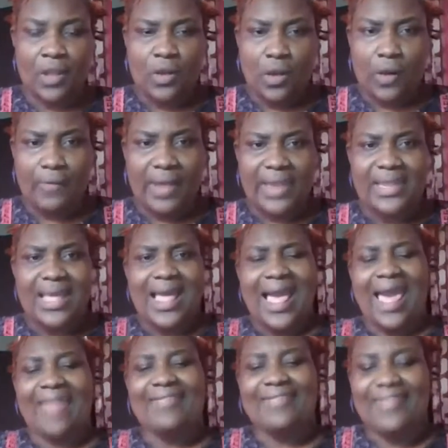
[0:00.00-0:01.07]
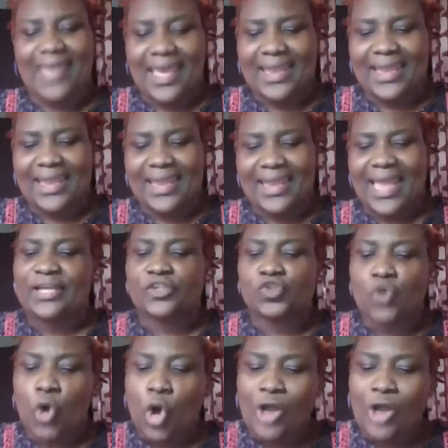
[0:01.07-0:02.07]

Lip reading: All right. And then I needed to